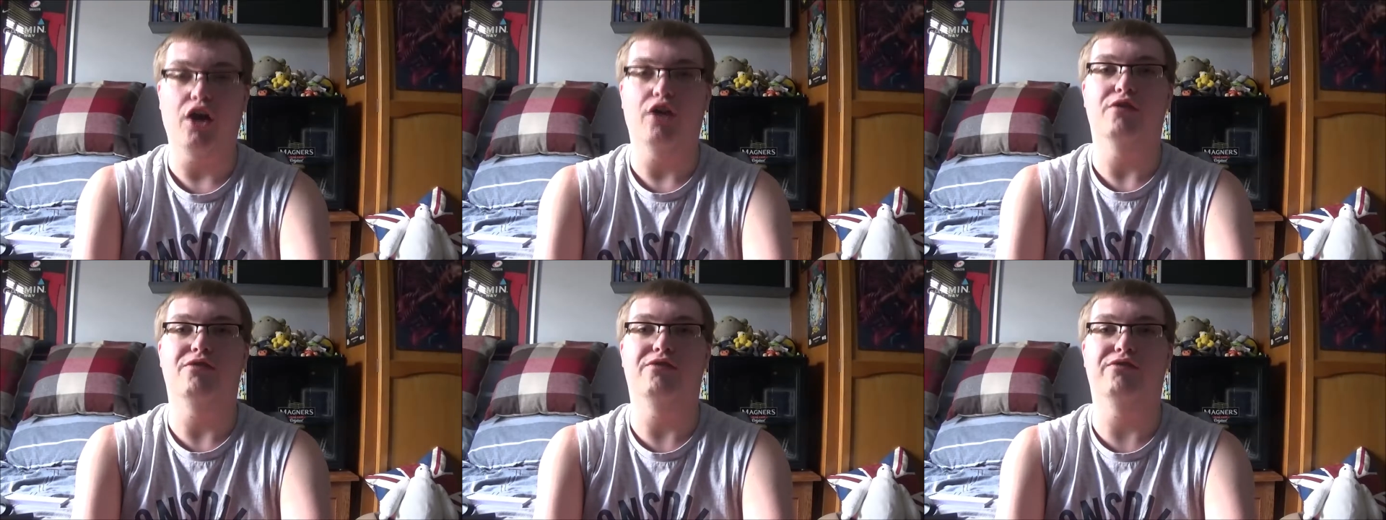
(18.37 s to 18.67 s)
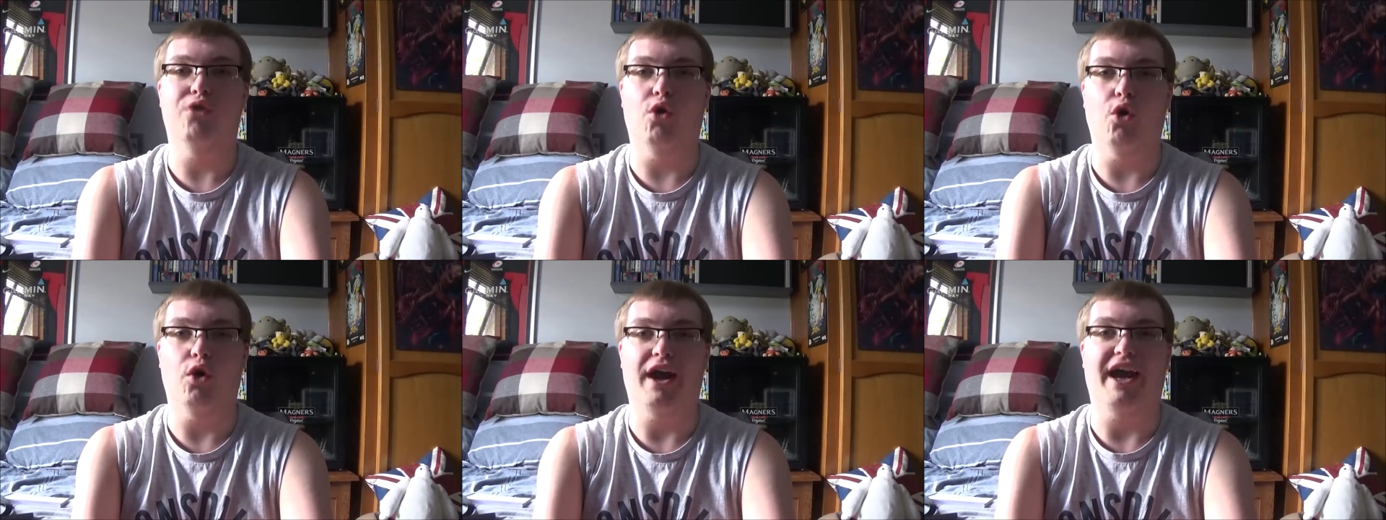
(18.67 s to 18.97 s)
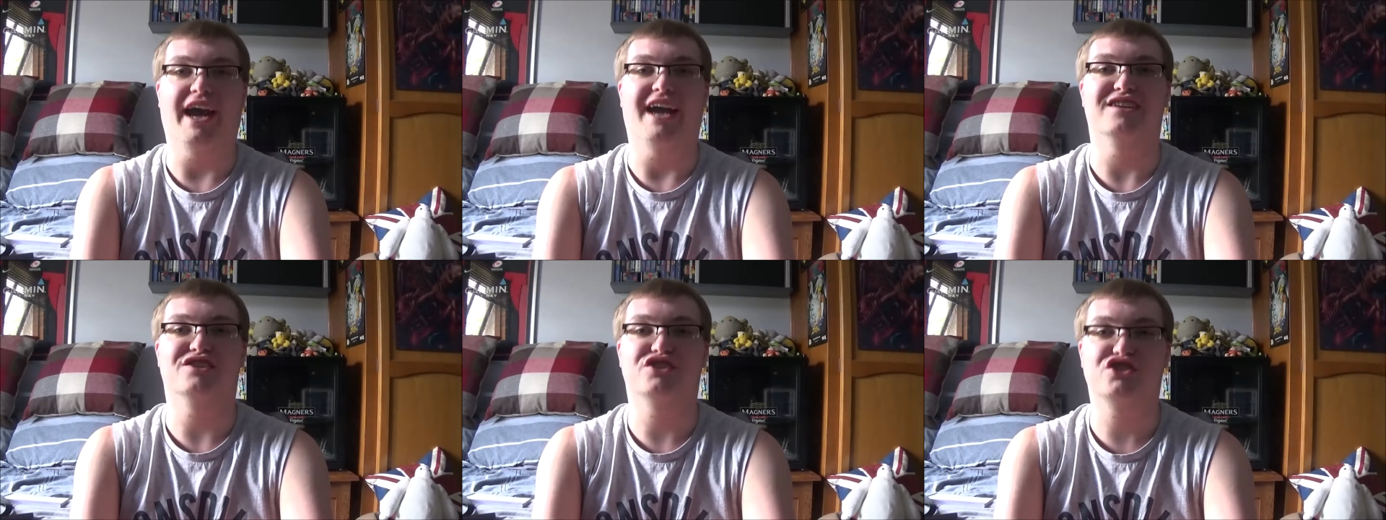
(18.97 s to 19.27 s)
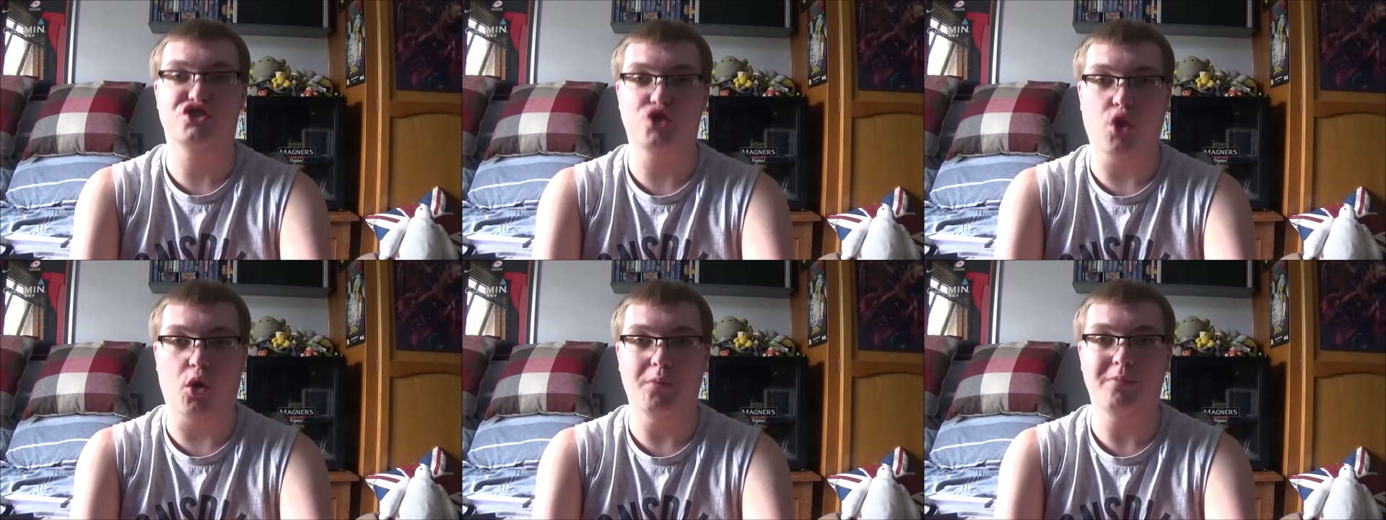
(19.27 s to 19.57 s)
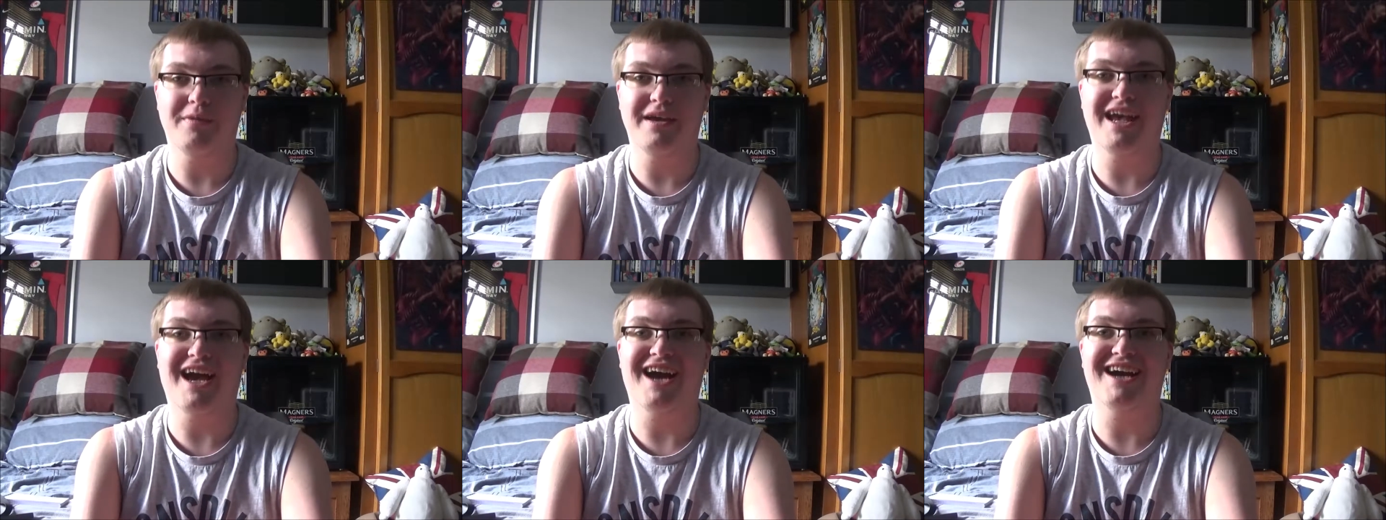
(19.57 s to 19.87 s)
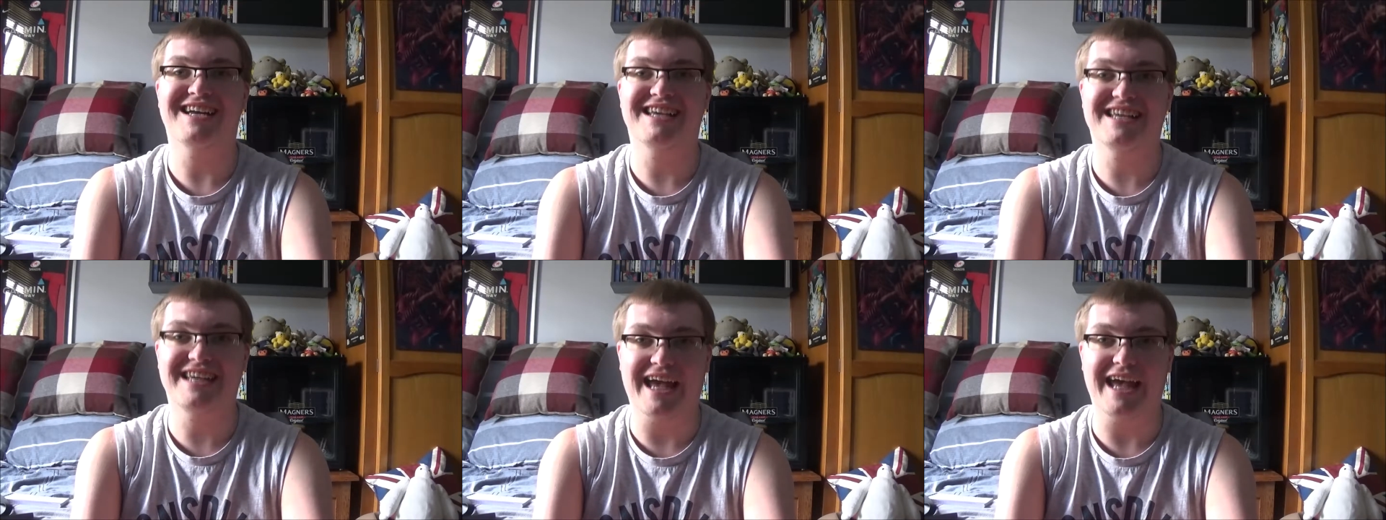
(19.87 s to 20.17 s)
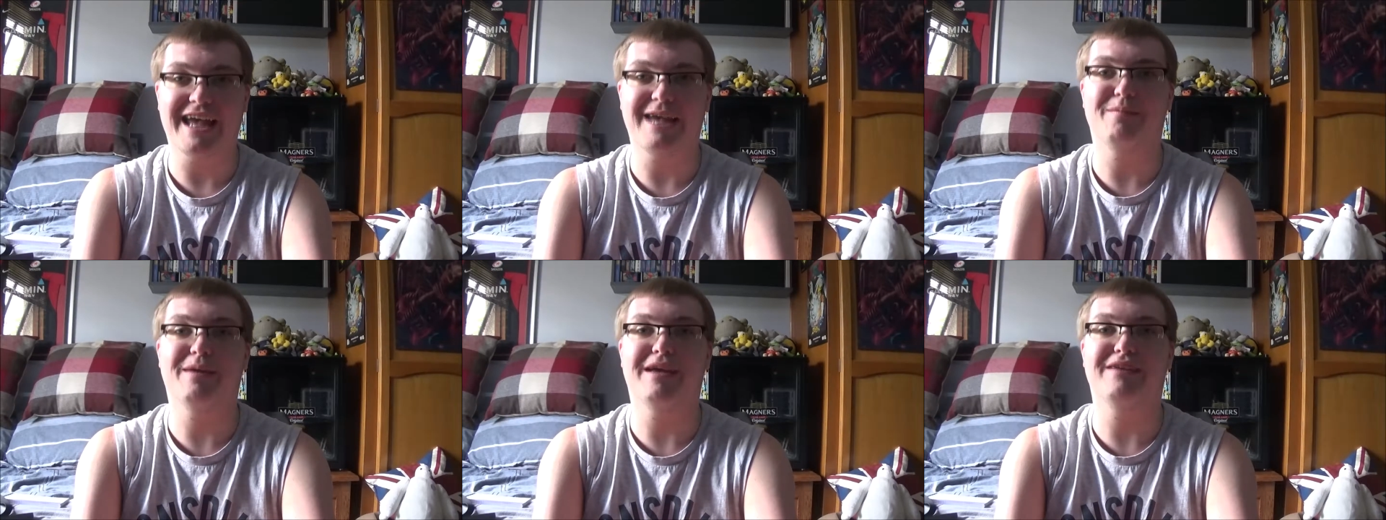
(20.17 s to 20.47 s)
for Insomnia
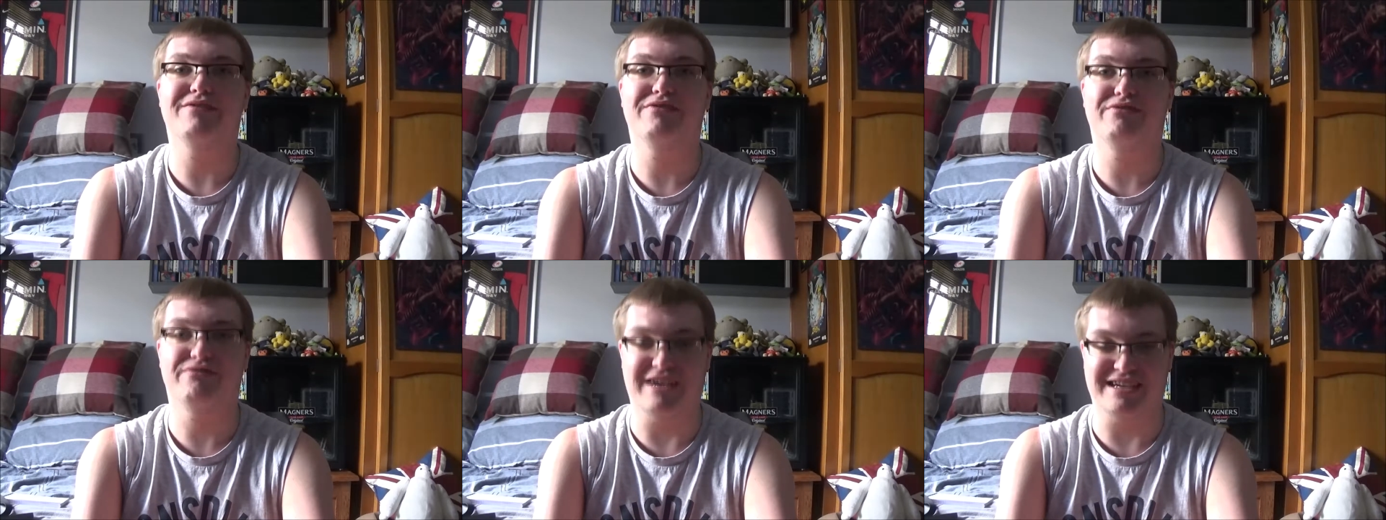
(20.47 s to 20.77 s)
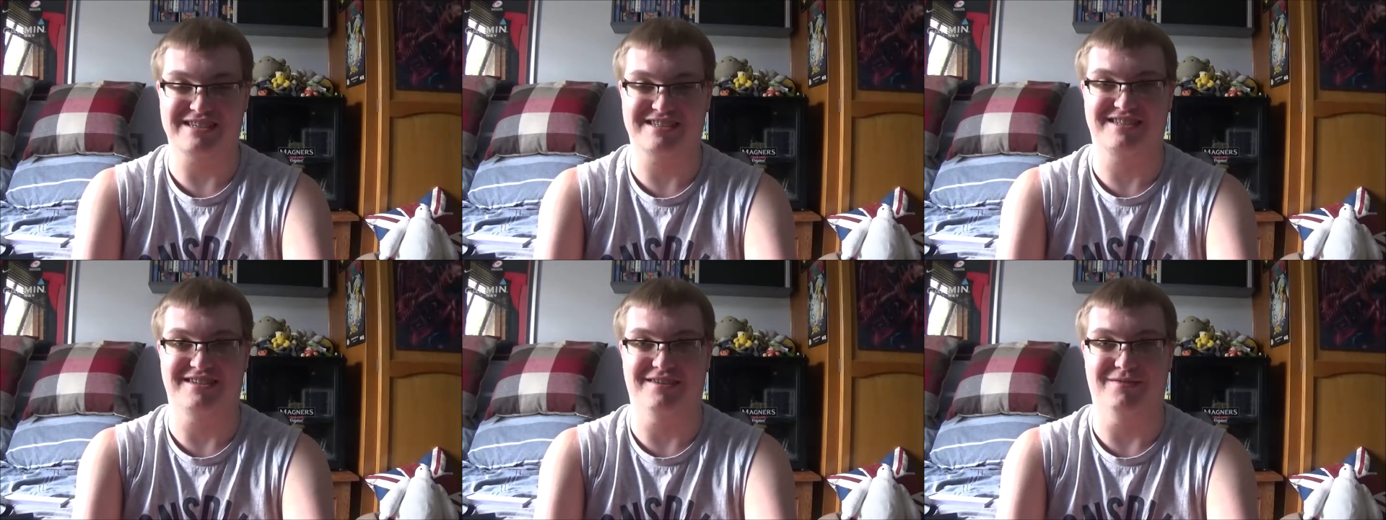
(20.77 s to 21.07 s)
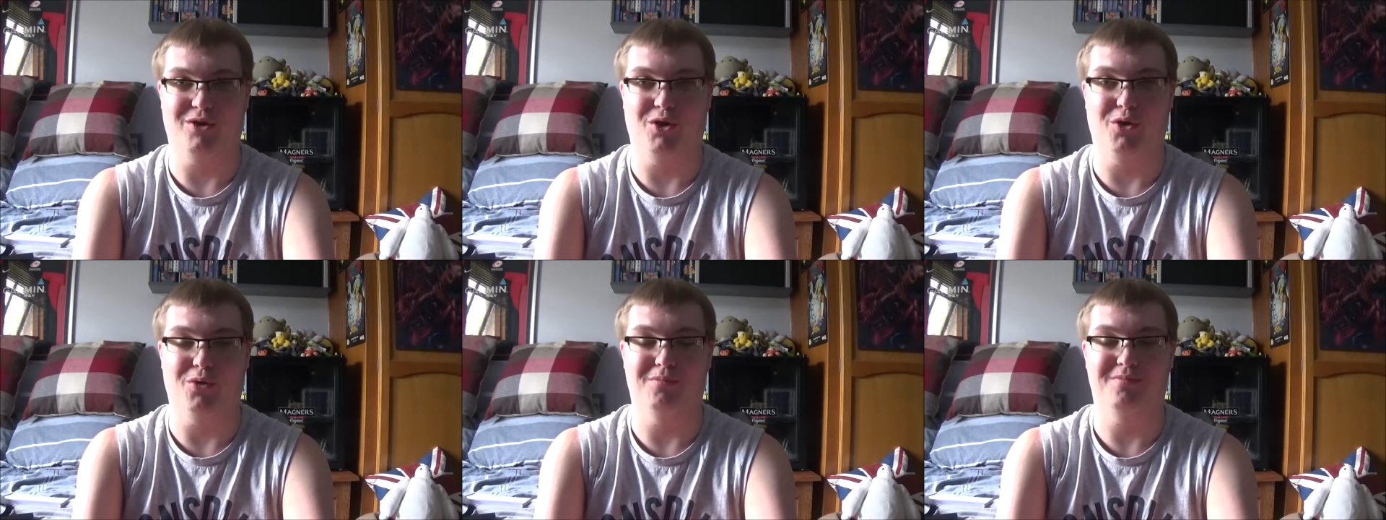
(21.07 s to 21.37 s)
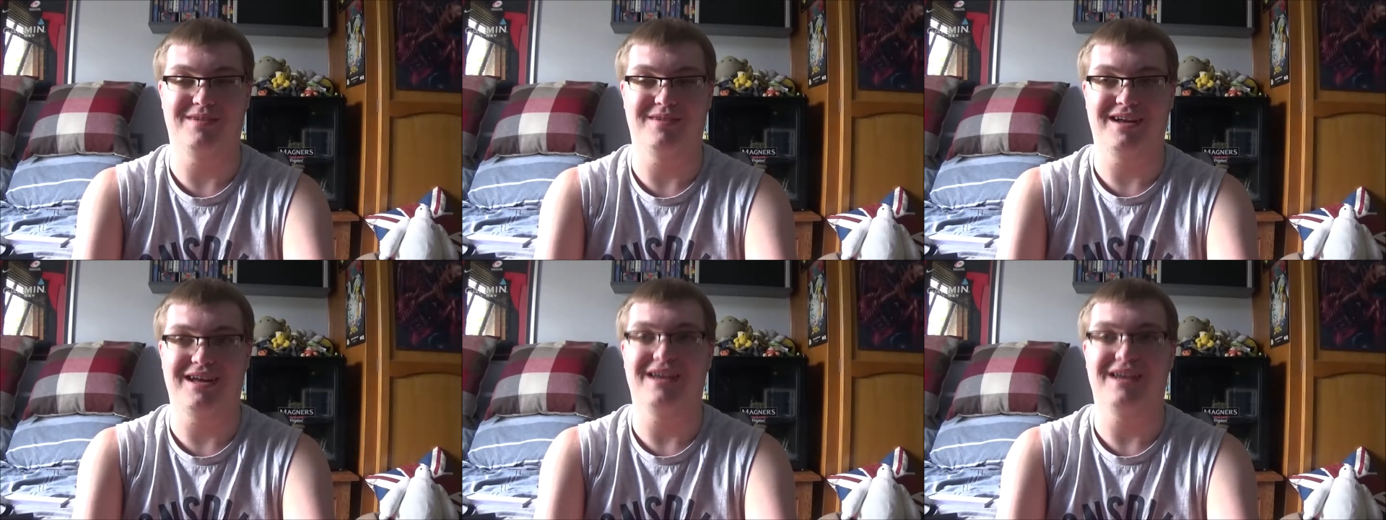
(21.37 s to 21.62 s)
Gaming Festival.